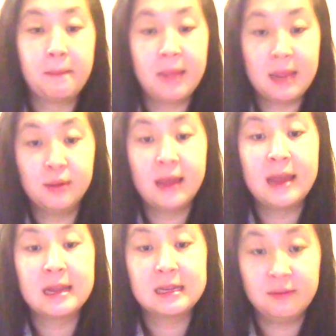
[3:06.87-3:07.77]
people, and
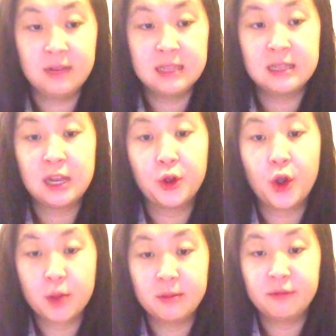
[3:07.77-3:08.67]
activities in her
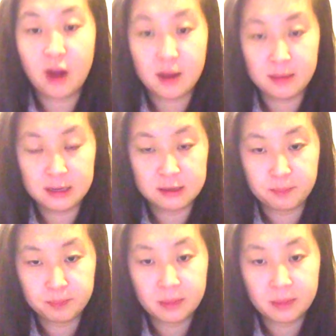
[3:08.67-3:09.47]
home environment.